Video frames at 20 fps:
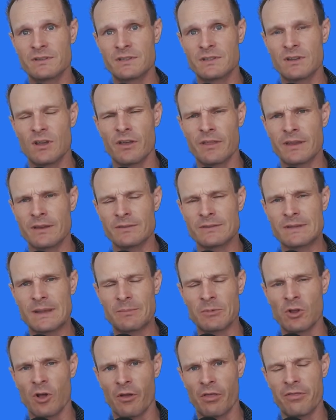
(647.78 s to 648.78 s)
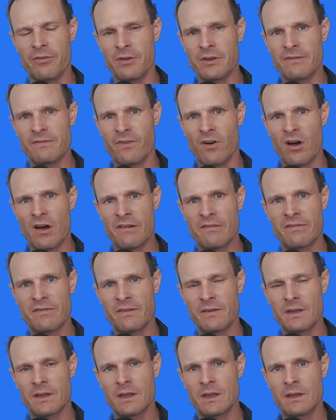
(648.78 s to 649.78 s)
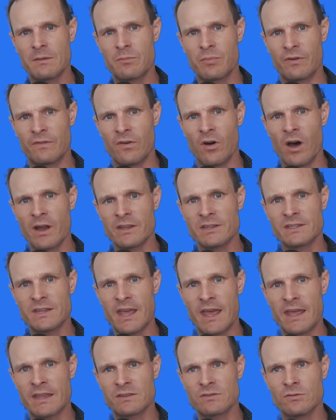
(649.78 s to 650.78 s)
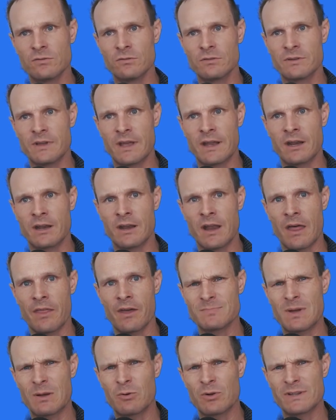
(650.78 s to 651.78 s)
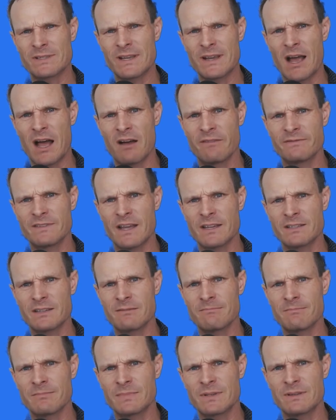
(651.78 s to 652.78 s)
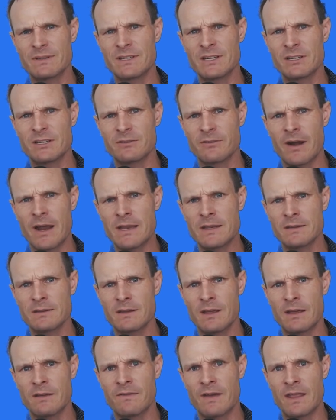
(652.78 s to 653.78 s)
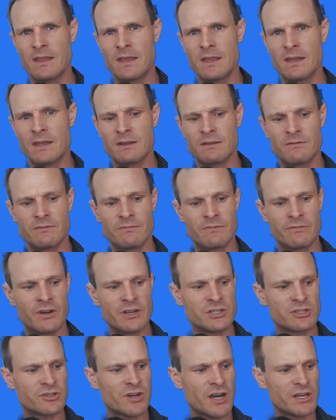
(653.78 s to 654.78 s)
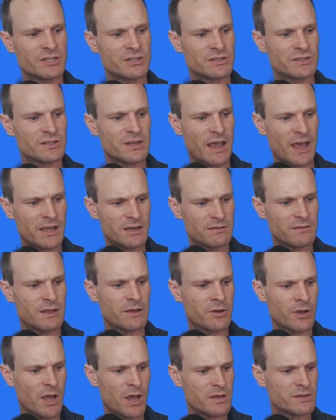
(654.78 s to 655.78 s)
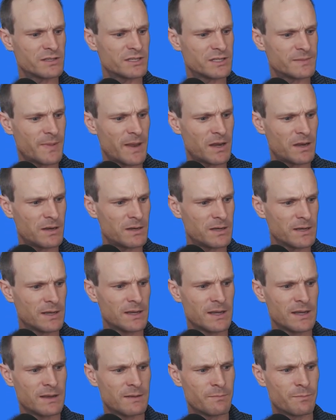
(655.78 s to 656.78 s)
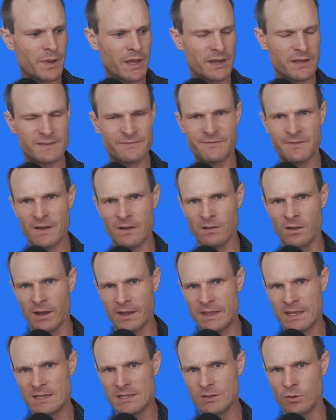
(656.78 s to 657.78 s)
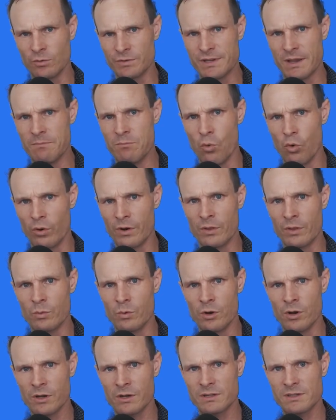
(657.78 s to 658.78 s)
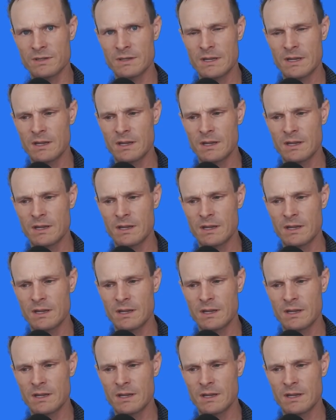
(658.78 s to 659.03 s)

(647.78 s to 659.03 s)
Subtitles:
I think it's something like 35 providers cancelled, right. And another, I want to say half dozen, six or eight, have had their registrations, eight, there we go, suspended, but felt like there's also more in the works.